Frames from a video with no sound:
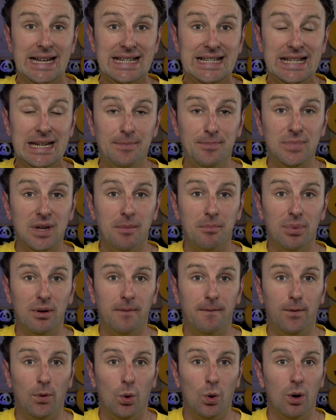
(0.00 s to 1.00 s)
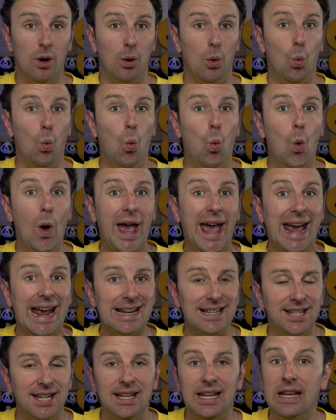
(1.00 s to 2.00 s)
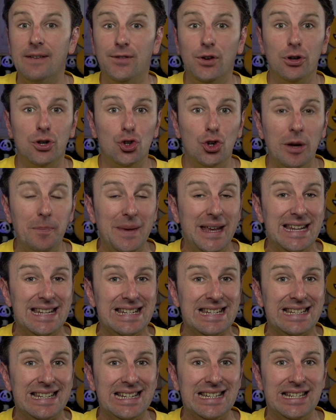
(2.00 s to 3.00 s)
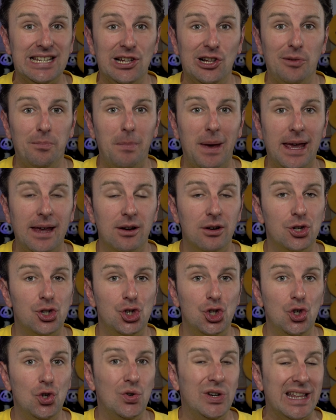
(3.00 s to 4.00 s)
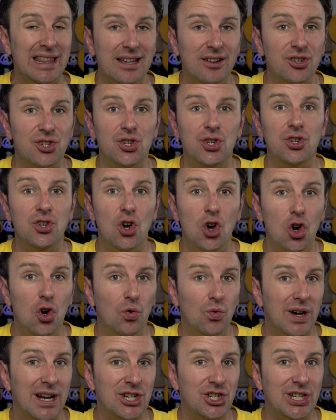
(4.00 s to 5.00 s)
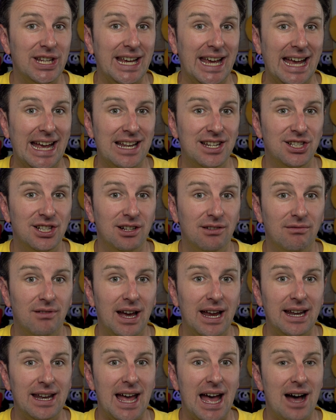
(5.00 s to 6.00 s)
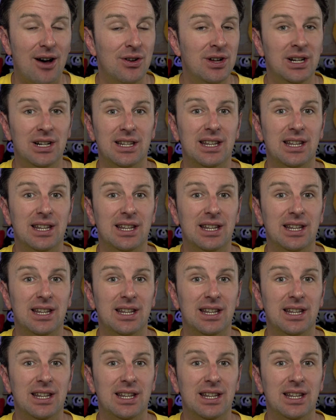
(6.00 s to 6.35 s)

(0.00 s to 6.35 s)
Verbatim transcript: Tip number four, wait. If your trip isn't until May or June, there's no rush to cancel it right now.